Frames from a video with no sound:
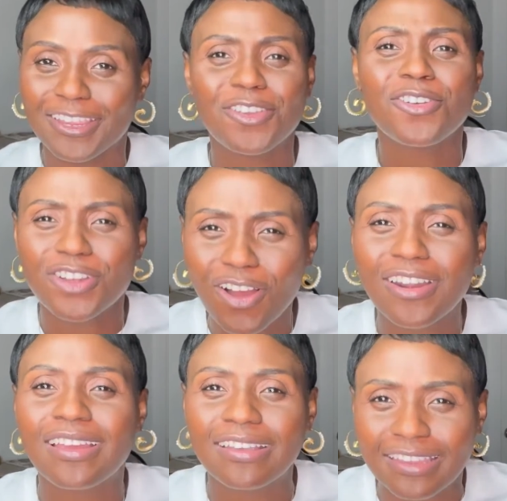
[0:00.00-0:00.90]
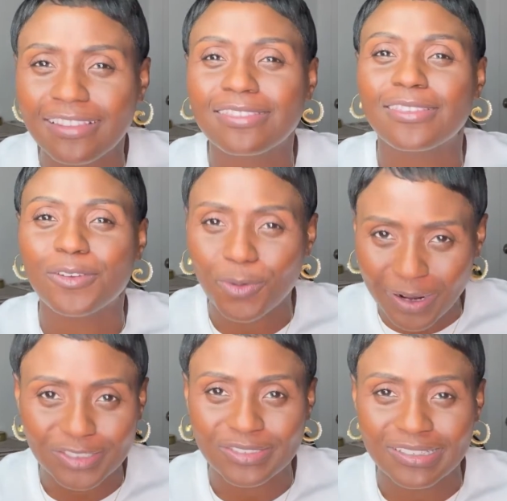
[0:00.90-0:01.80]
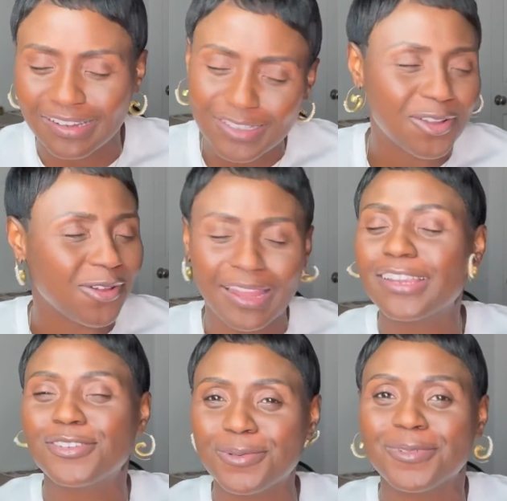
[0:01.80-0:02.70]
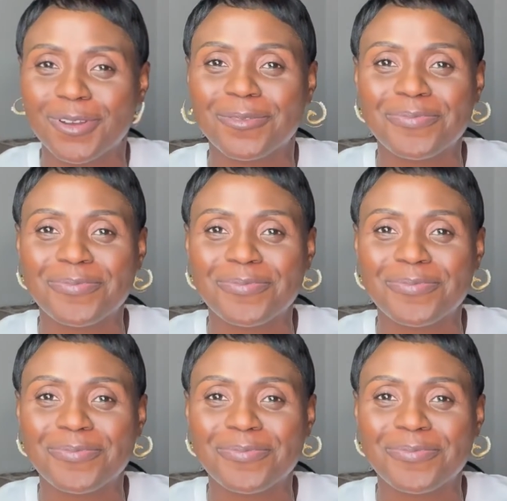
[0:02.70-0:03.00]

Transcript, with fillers: You're going to get the question. That's all I do know.